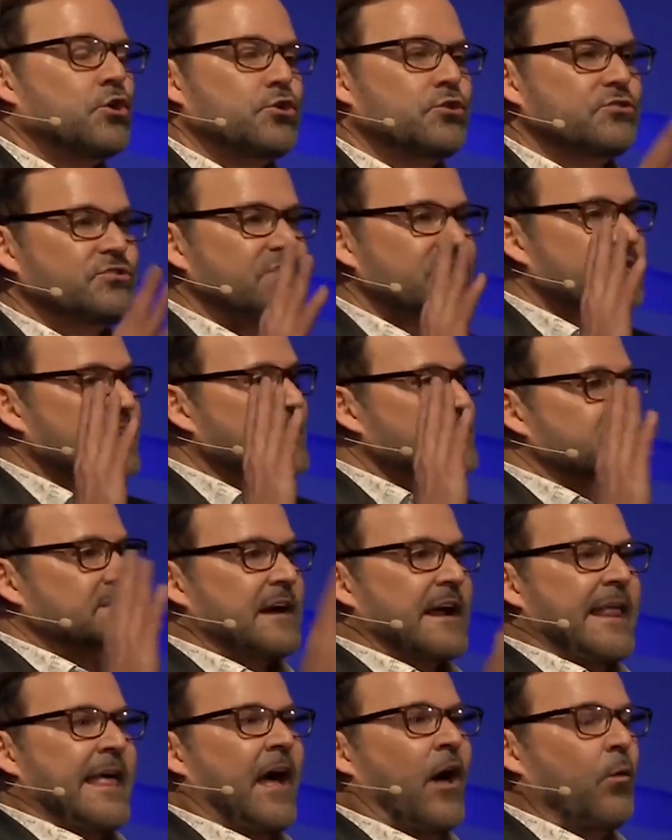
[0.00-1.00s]
it's
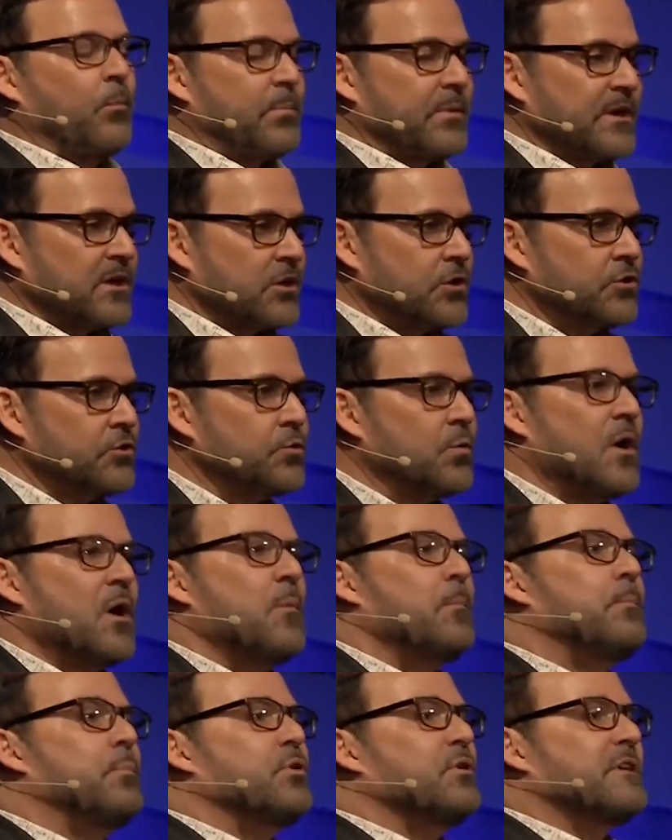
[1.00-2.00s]
not helping you.
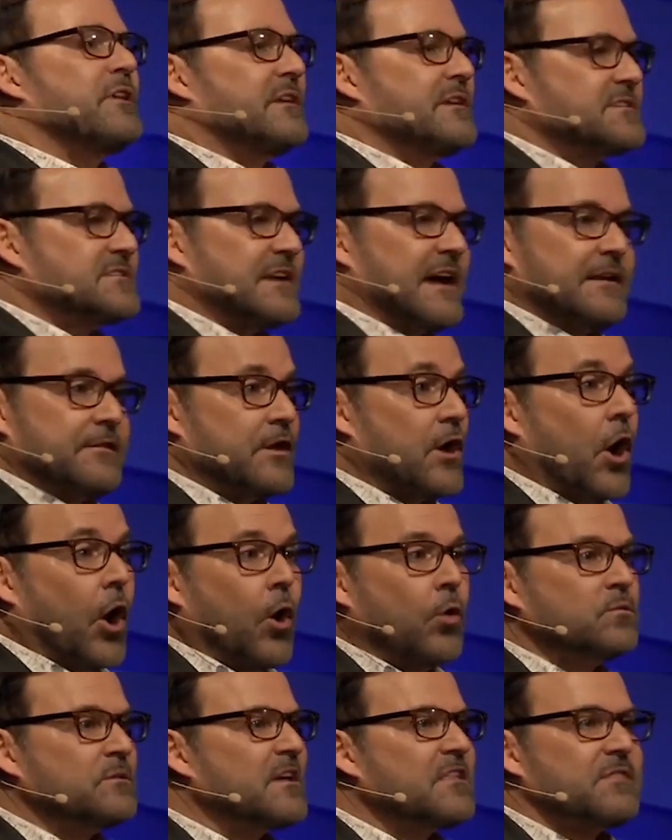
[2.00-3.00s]
Put it aside. The
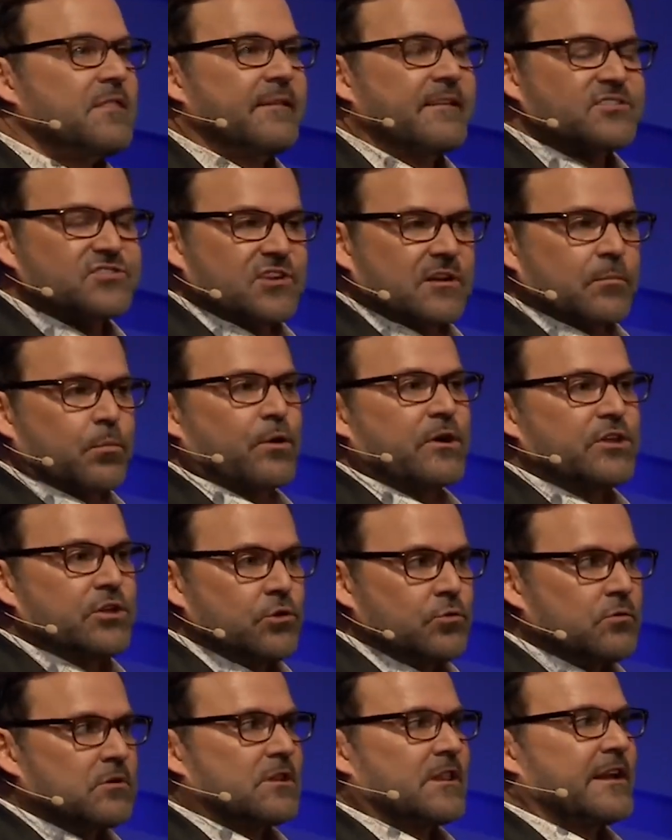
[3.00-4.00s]
only thing that's going to bring
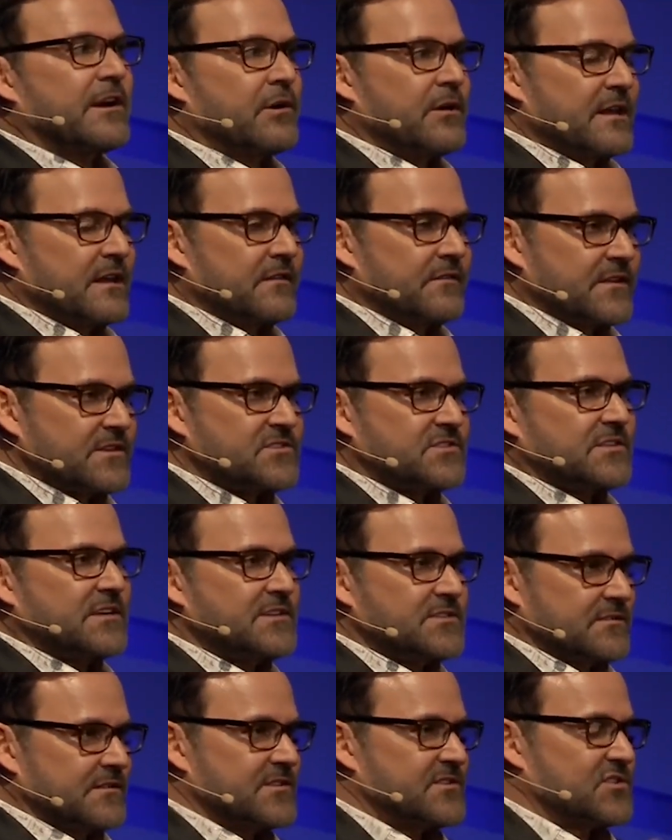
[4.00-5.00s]
you clarity in this
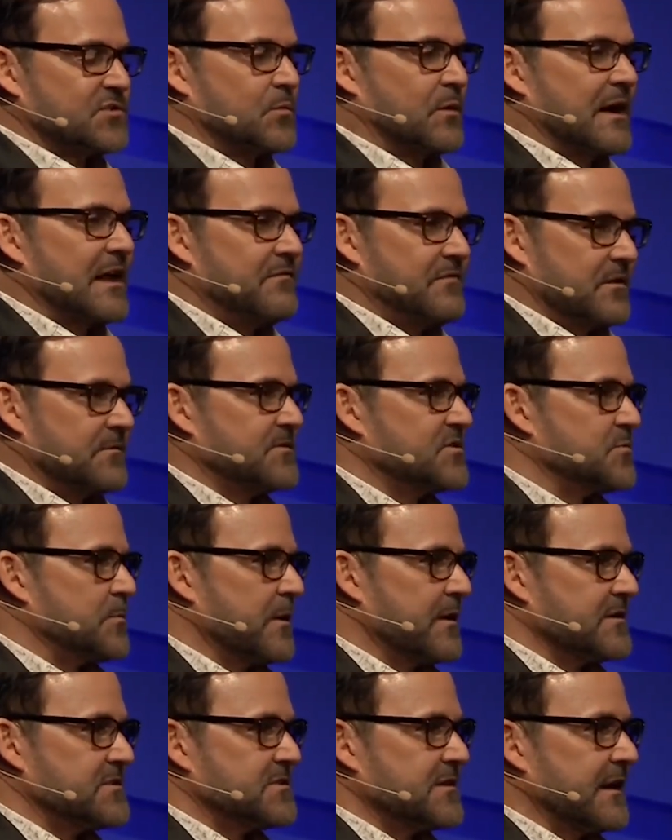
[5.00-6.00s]
season, this is what I feel the
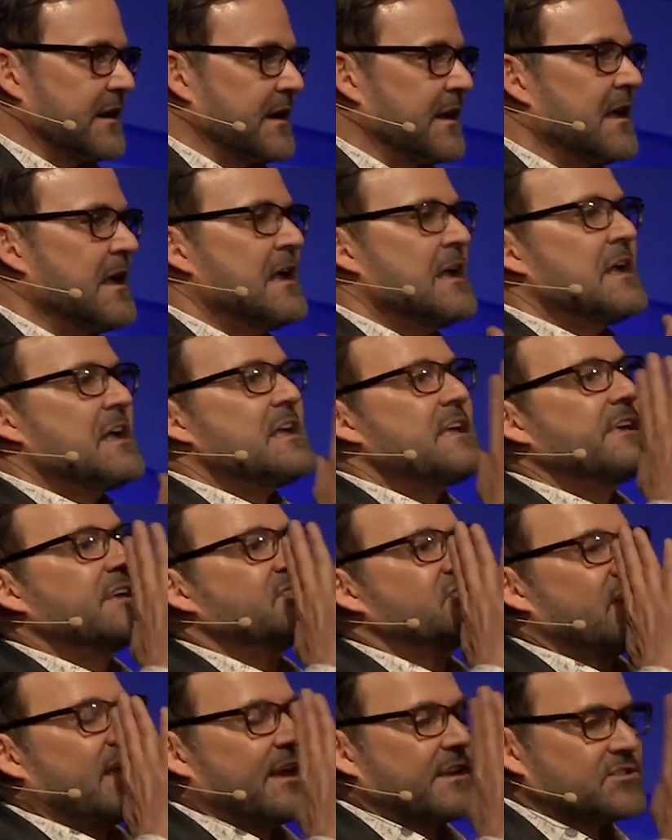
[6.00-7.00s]
Spirit saying,
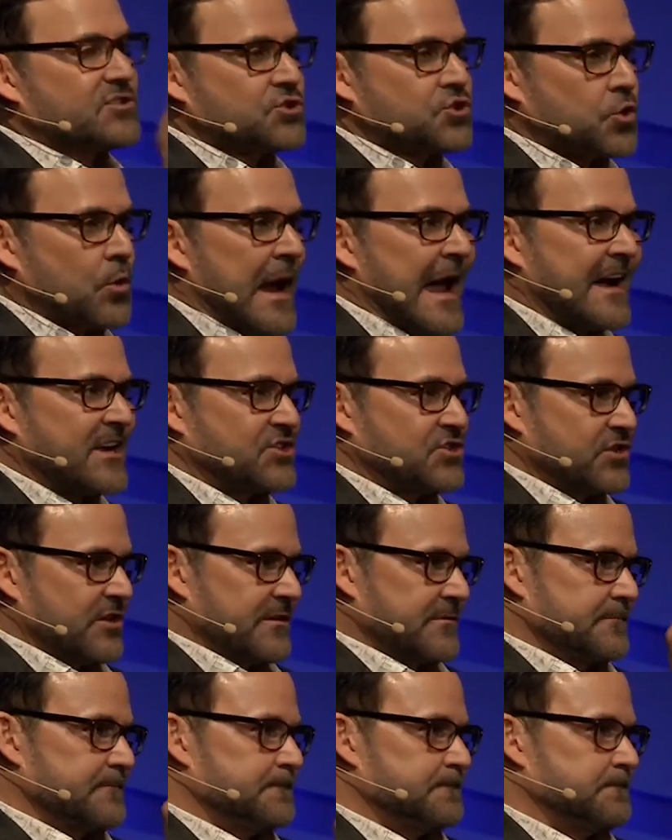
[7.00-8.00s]
is
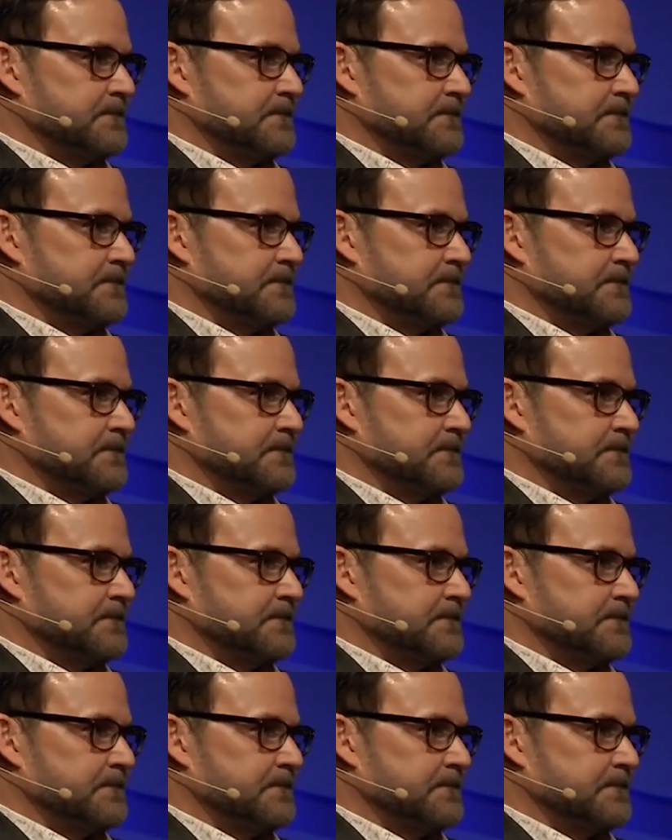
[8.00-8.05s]
extraction.